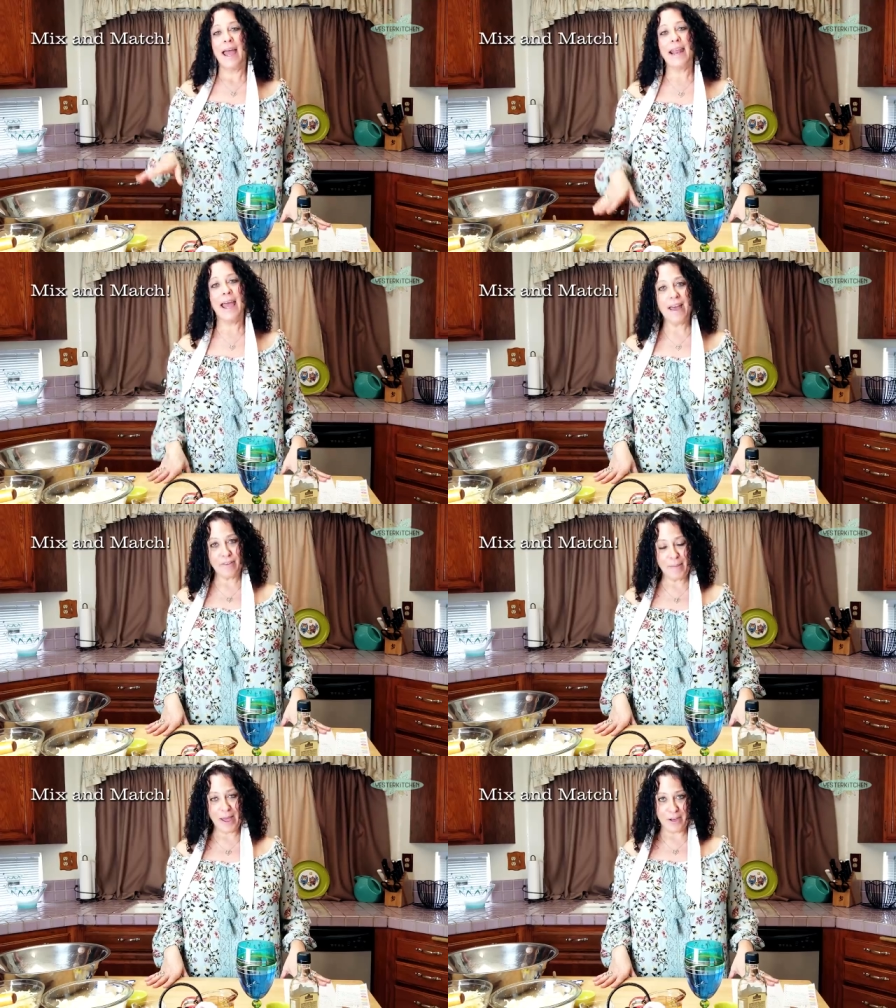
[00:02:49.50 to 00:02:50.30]
and a half
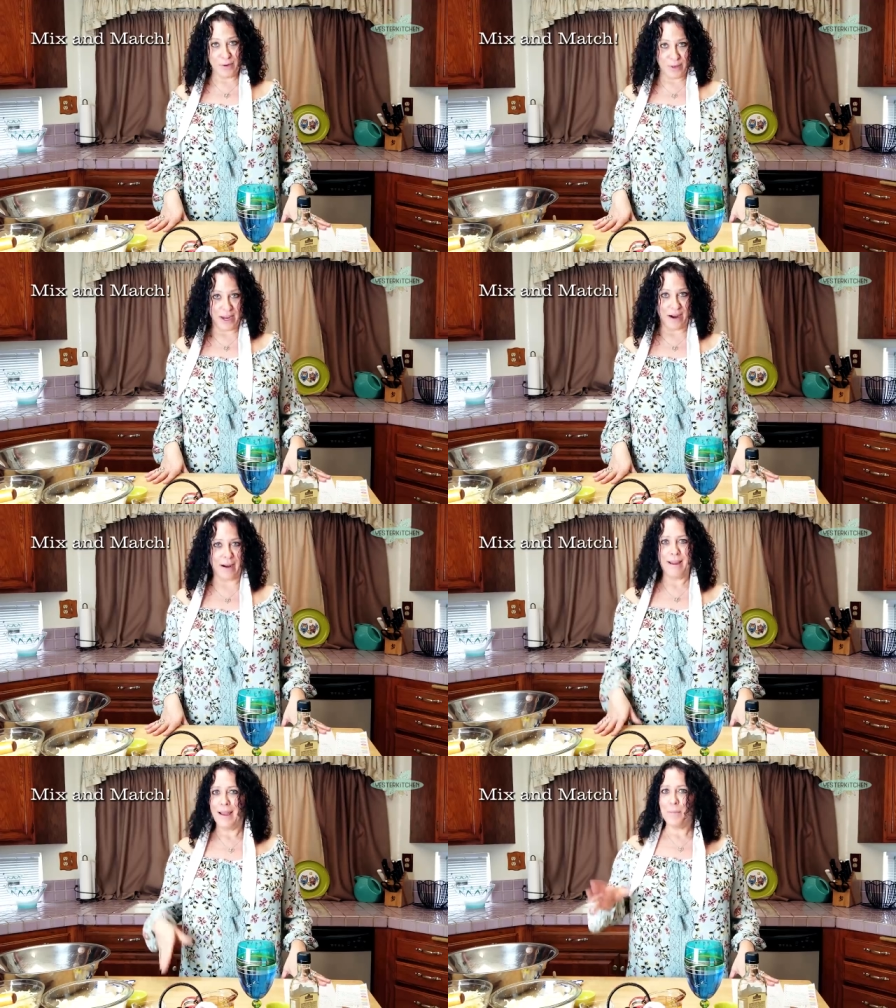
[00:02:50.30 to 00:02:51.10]
a pound of
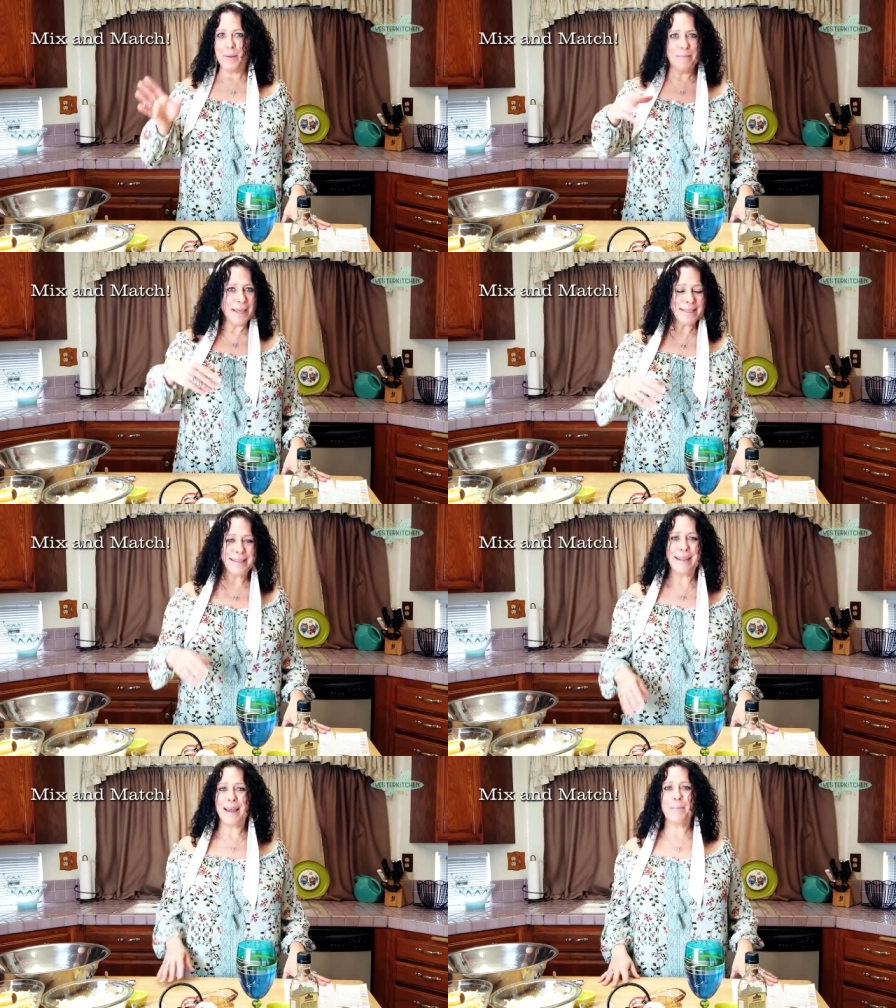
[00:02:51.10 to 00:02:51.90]
Gruyere, but mix
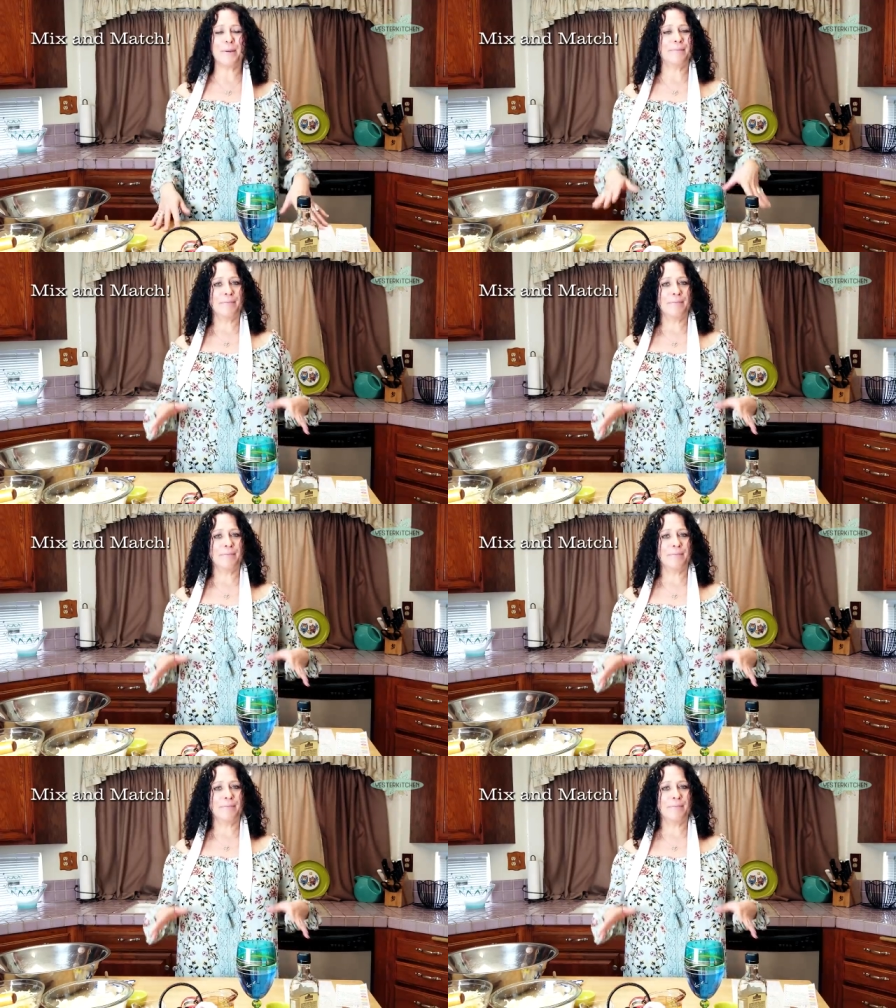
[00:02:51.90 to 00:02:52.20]
it up,